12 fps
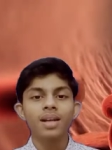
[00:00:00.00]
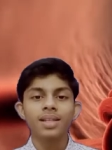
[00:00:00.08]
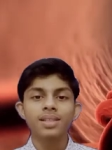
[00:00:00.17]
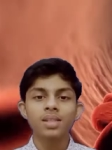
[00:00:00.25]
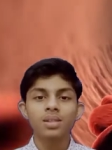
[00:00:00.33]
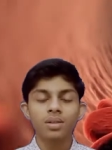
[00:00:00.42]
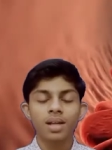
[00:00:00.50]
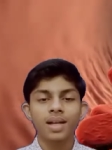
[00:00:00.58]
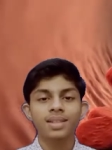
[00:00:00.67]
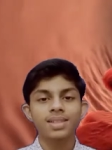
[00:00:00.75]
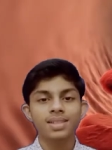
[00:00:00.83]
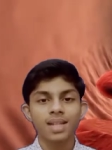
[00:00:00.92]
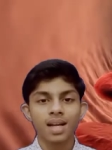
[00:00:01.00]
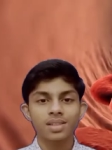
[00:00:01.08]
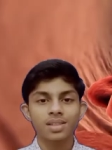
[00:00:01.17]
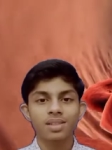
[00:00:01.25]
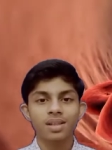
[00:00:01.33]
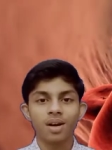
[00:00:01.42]
let's look at the
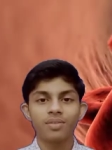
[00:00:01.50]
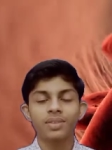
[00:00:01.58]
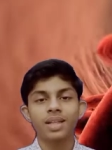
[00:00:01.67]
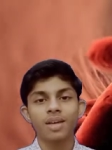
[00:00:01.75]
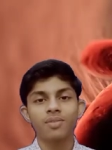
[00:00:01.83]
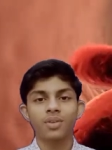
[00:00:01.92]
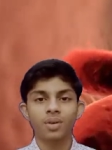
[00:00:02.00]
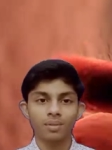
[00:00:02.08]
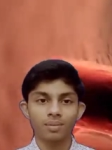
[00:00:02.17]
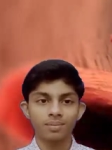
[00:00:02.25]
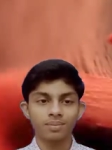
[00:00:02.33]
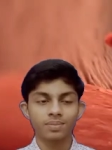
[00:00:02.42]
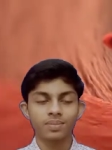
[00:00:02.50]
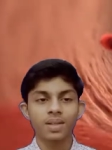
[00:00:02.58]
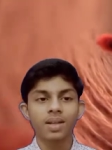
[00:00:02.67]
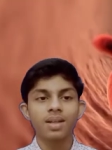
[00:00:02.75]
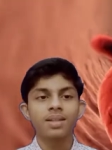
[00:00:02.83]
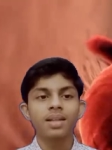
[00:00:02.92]
structure of nephron.
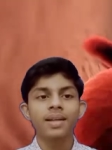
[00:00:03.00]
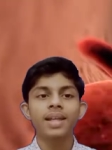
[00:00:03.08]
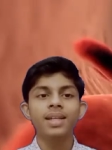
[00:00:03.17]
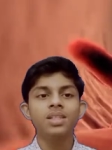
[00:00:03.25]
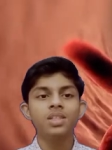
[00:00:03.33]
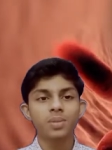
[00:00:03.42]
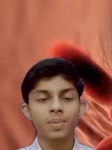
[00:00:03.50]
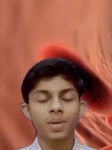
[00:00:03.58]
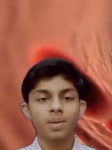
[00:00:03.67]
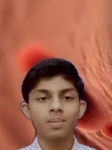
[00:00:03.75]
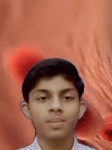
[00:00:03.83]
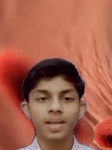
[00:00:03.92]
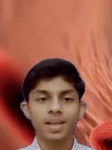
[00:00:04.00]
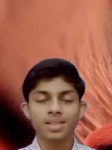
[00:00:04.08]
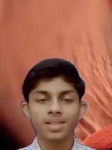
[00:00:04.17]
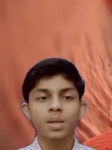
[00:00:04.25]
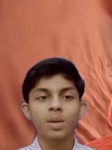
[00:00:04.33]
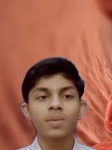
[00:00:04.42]
The renal tubule
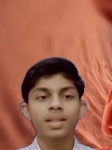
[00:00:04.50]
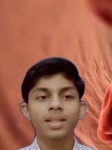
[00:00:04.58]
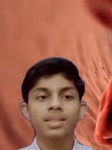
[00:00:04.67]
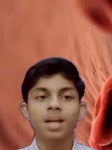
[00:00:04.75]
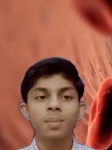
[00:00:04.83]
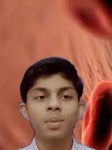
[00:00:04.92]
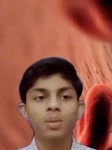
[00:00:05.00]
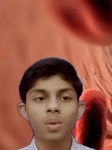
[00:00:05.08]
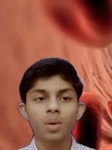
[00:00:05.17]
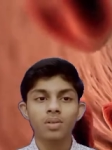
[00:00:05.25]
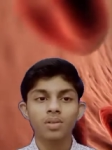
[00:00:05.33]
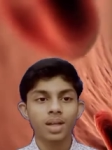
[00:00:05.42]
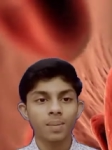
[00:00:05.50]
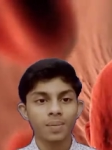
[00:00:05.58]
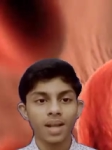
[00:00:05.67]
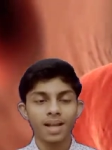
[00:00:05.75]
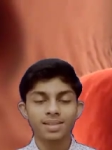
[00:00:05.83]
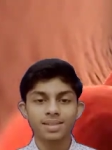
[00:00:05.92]
begins with a double-walled
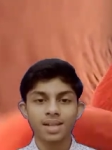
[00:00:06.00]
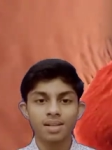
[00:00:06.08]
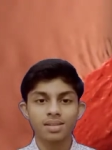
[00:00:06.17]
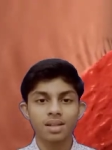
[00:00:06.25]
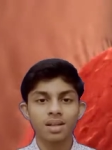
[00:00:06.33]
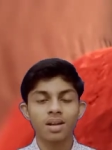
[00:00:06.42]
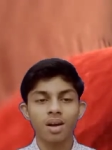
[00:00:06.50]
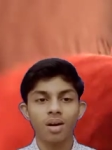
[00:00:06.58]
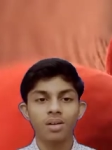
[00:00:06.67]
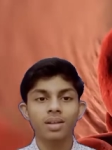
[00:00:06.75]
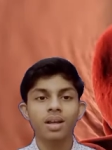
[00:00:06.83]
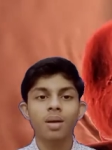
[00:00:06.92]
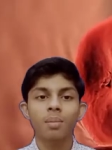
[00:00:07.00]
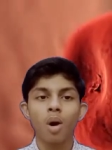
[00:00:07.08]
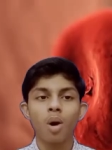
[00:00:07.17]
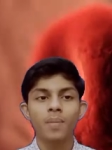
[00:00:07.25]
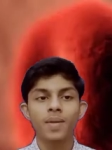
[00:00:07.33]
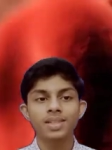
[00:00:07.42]
cup-like structure called
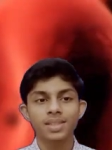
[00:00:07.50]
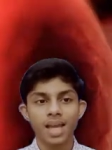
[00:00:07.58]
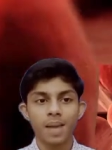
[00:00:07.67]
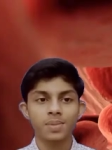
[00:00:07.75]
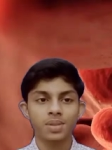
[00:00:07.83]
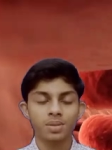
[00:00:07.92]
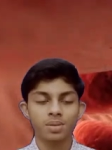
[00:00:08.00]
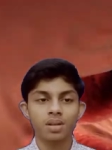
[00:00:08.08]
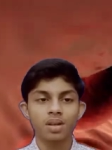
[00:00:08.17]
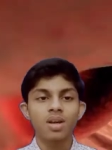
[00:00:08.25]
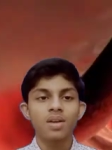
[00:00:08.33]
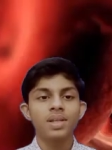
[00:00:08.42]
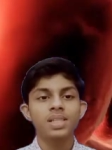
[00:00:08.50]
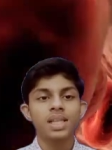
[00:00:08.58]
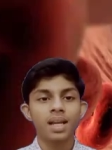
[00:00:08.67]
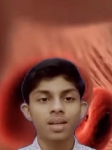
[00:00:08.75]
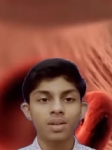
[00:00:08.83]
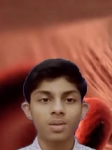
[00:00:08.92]
Bowman's capsule, which
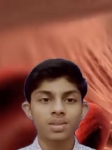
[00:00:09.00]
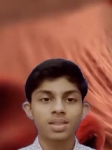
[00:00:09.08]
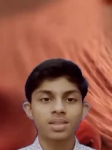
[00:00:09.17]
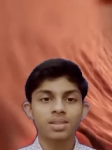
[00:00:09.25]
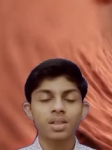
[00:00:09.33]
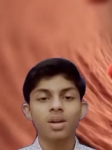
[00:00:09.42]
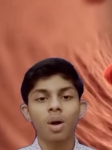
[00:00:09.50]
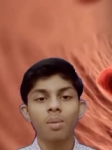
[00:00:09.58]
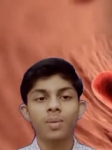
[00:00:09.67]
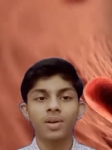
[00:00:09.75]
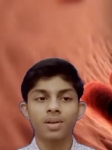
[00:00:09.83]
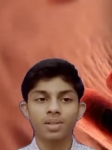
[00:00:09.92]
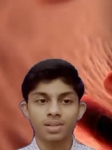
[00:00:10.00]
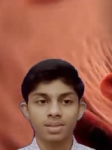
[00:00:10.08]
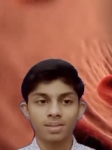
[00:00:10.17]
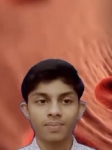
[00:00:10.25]
encloses the glomerulus.